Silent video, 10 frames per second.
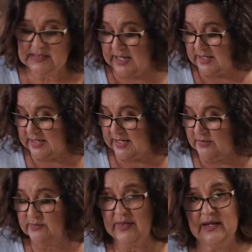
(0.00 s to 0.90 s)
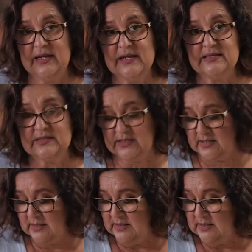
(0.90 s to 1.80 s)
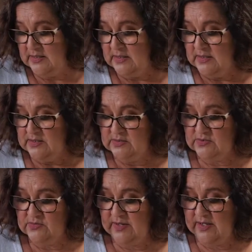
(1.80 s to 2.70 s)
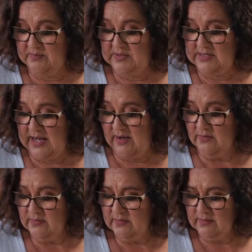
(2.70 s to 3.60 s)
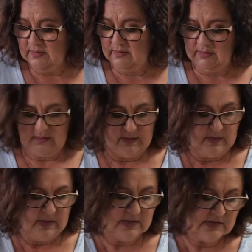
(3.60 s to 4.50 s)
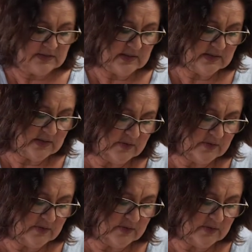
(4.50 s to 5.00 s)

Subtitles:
at an angle than it is to straight up and down. It's just easier